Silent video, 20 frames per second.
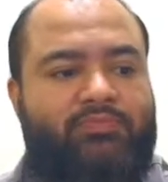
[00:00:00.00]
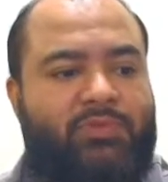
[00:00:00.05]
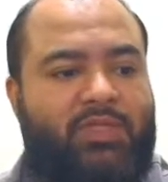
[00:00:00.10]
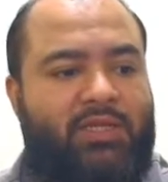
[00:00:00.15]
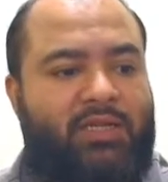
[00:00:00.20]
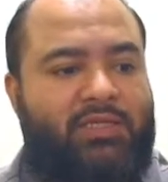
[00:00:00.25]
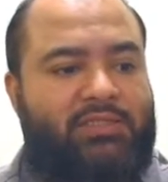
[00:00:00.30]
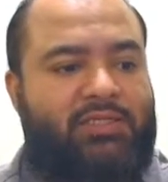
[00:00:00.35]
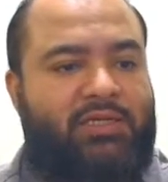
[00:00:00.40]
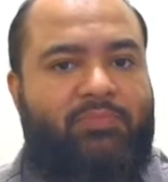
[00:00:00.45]

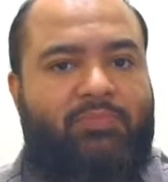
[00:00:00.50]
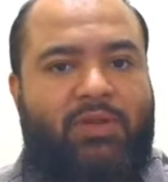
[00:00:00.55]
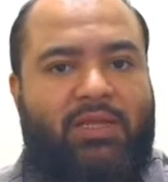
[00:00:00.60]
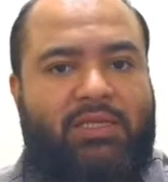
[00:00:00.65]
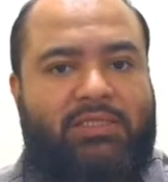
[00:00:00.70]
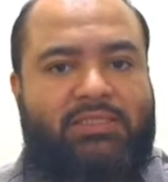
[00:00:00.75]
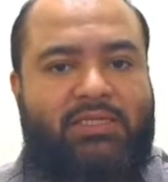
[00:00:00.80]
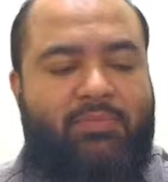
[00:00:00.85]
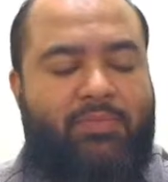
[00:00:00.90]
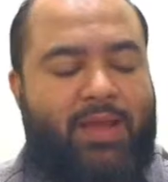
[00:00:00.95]
he doesn't
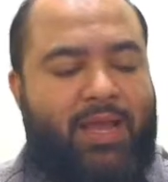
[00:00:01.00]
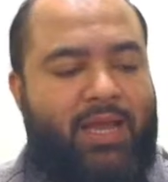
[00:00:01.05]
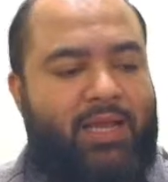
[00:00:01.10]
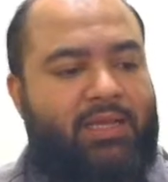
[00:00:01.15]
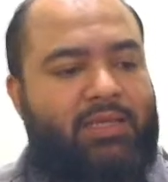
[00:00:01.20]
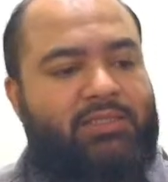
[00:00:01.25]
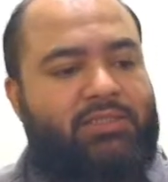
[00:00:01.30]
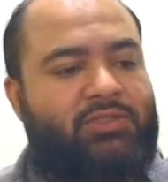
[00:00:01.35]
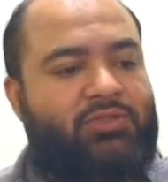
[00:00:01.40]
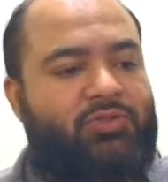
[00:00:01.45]
replace it
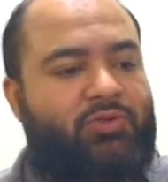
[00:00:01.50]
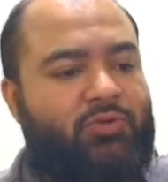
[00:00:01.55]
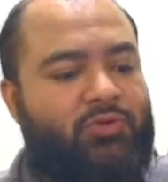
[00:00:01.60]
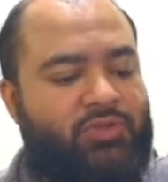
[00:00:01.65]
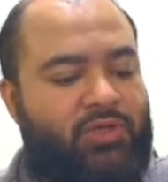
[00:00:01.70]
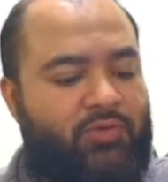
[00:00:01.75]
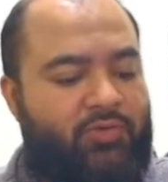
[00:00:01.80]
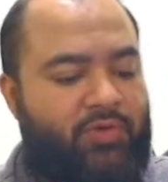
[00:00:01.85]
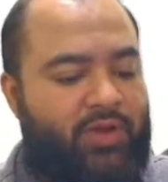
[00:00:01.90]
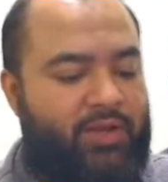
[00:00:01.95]
back, he just
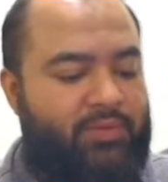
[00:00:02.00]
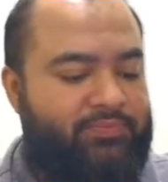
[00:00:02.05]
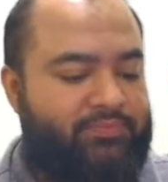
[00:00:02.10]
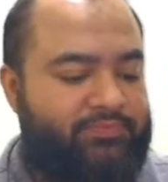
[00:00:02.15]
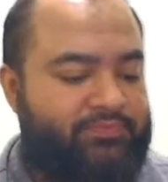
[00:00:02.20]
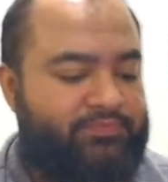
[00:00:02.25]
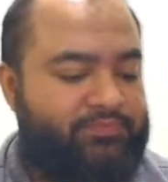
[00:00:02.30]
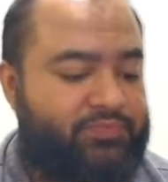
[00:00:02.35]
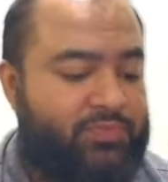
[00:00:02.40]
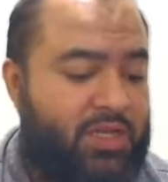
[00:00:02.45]
throws it away,
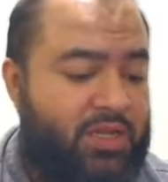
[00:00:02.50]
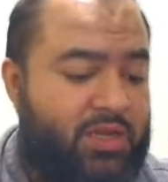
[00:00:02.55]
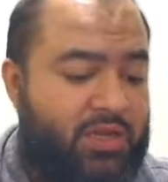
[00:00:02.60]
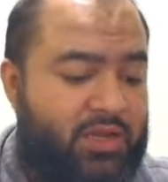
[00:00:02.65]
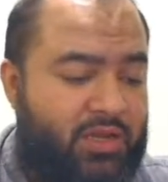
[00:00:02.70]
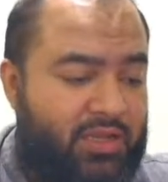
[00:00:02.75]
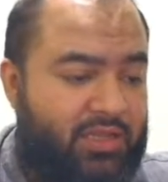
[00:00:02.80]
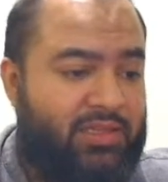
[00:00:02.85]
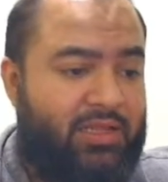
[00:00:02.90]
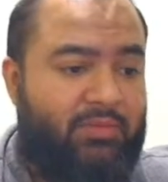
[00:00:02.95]

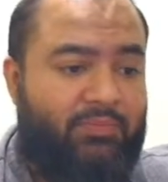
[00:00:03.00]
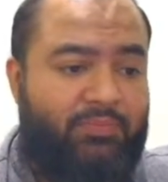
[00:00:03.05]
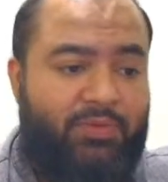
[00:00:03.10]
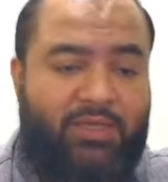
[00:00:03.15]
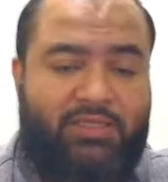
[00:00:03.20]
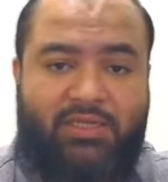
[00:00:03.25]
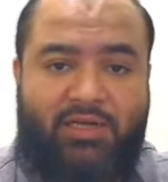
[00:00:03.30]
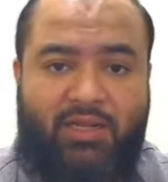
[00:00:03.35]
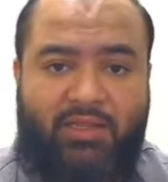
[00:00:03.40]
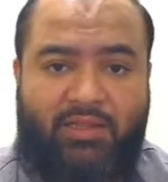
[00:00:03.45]
and then
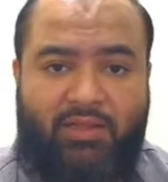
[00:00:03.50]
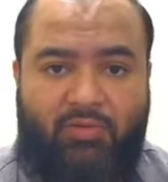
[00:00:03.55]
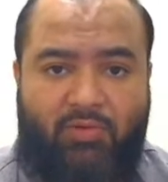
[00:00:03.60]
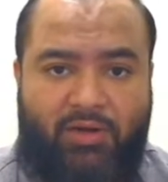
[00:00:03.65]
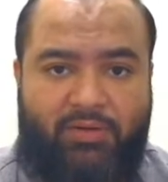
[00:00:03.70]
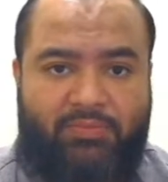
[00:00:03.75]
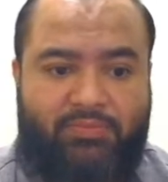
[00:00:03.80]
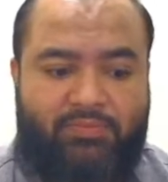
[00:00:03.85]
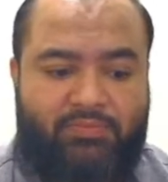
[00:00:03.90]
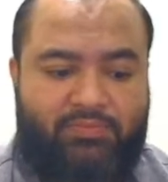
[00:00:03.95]
picks another one.